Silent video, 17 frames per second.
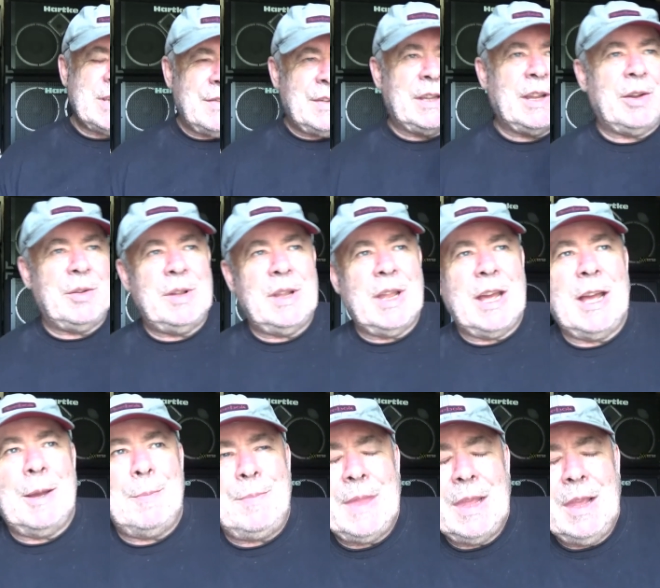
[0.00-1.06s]
ever known.
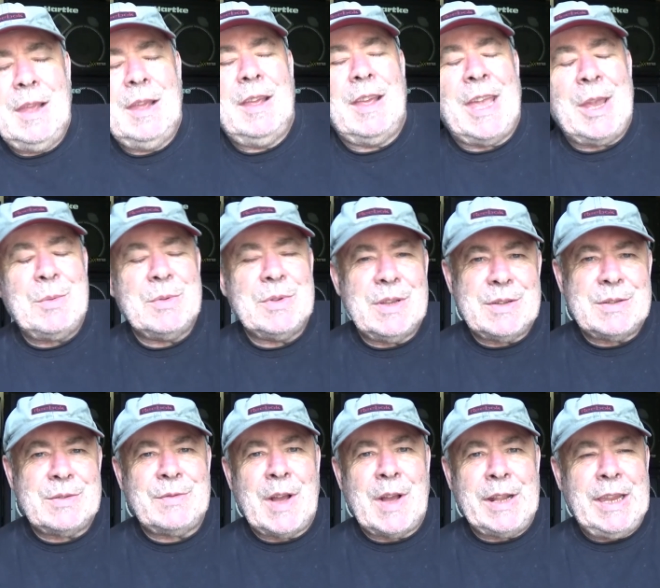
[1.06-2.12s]
He was
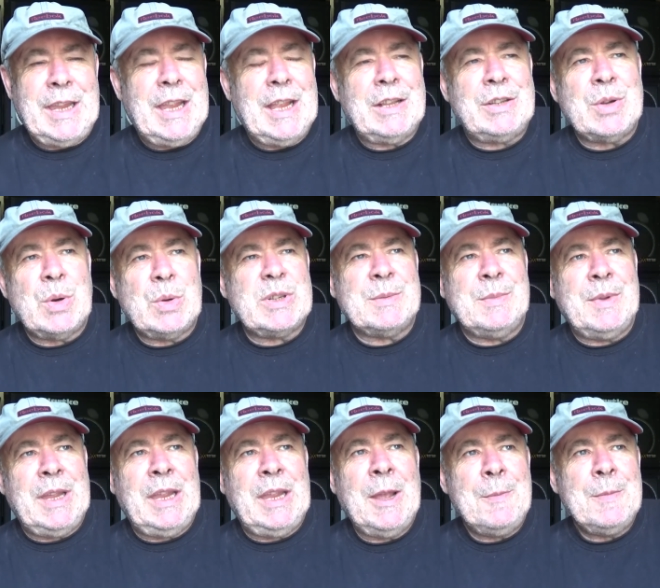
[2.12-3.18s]
funny, he'd talk to
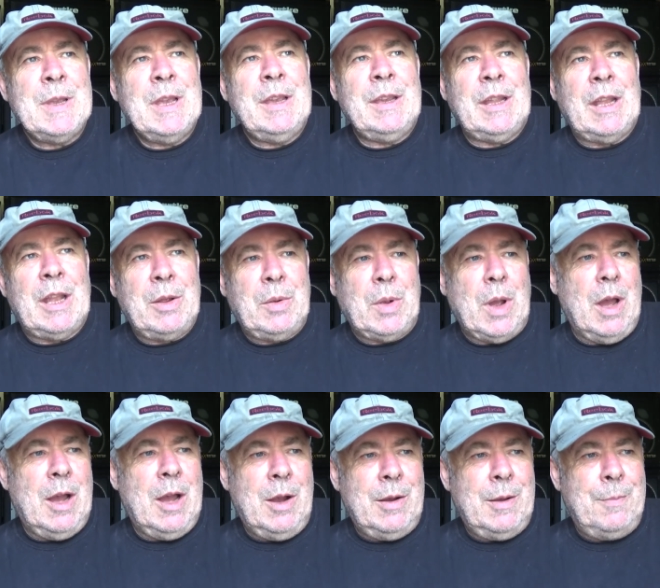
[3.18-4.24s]
me, you
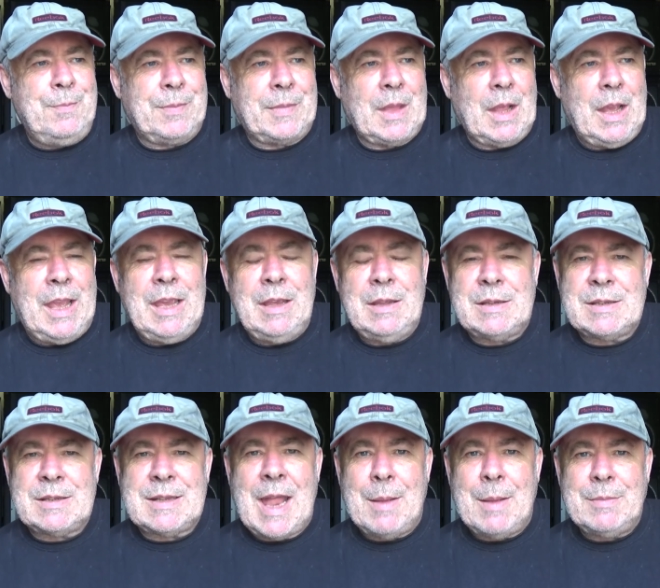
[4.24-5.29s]
know, he'd
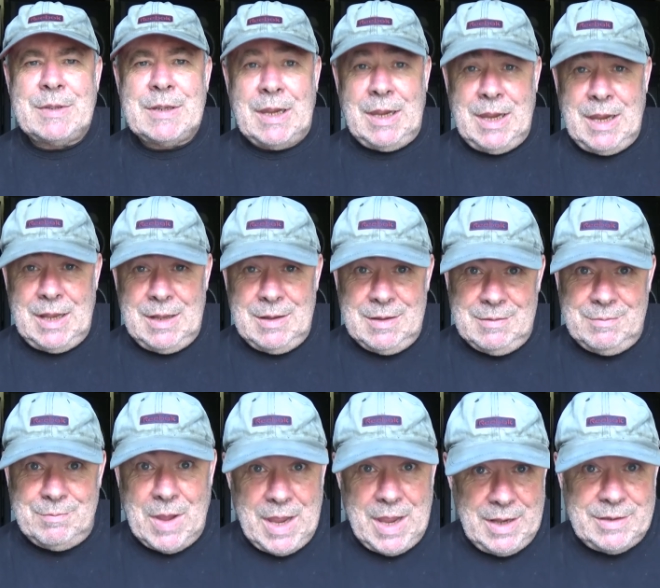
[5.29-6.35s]
slept in
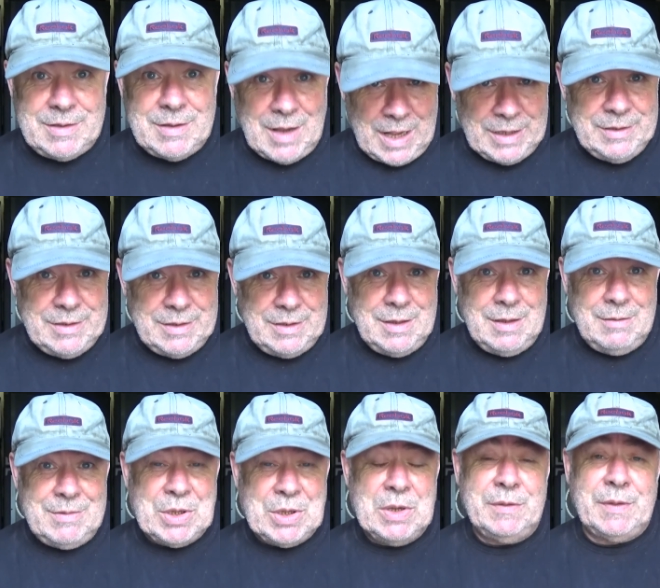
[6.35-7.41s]
bed under the
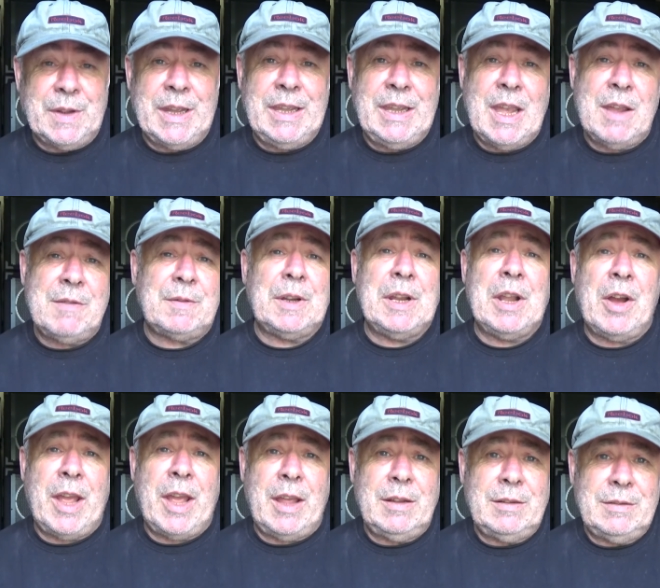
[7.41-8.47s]
duvet every
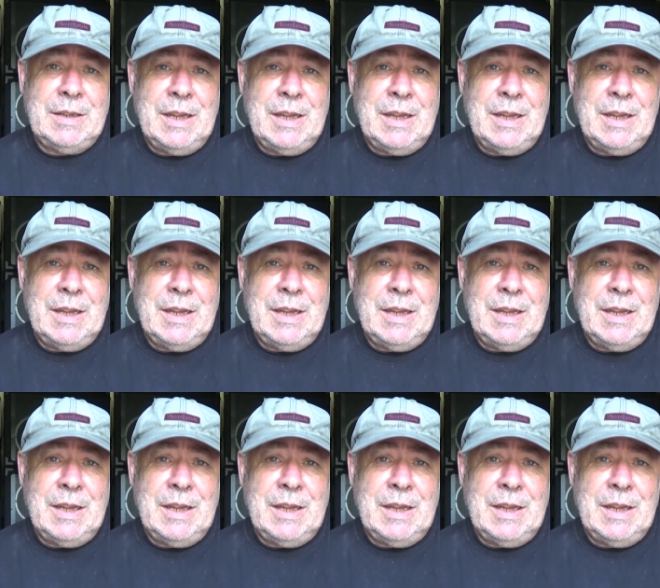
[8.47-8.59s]
night,